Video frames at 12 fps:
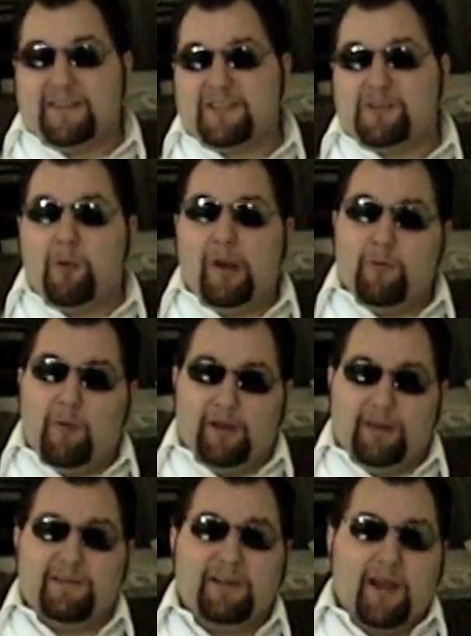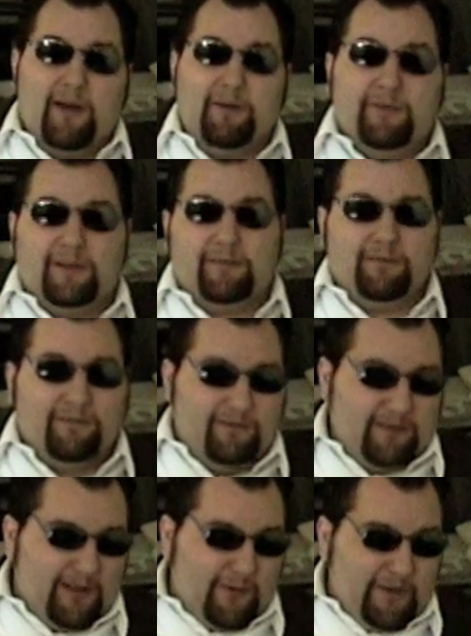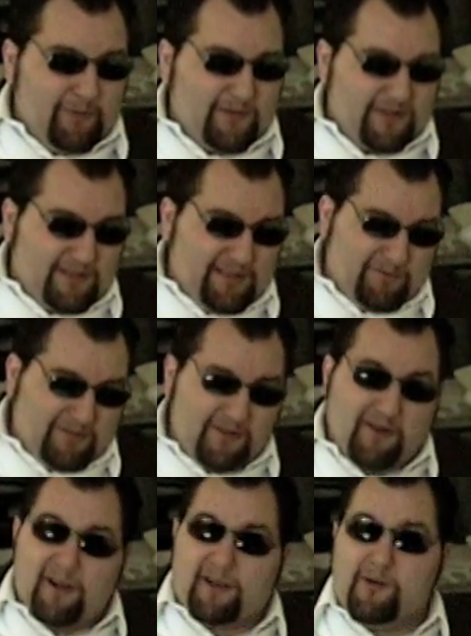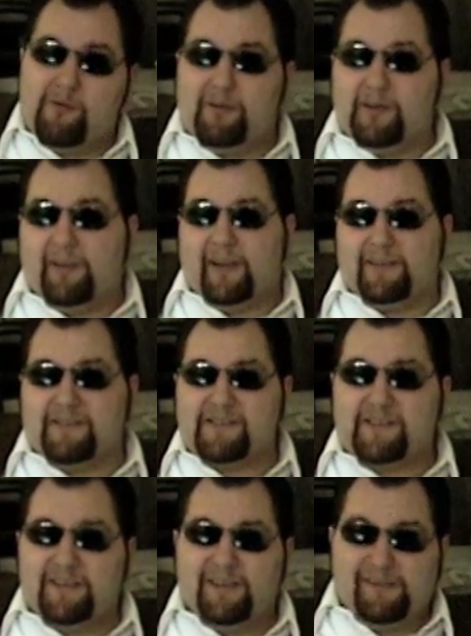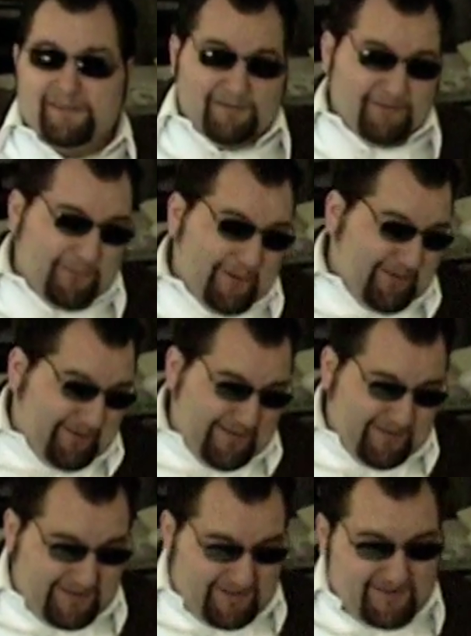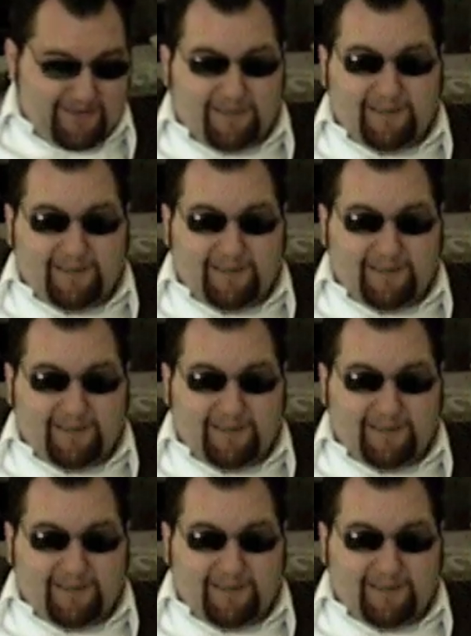quite well endowed, and he was knocking over things with his.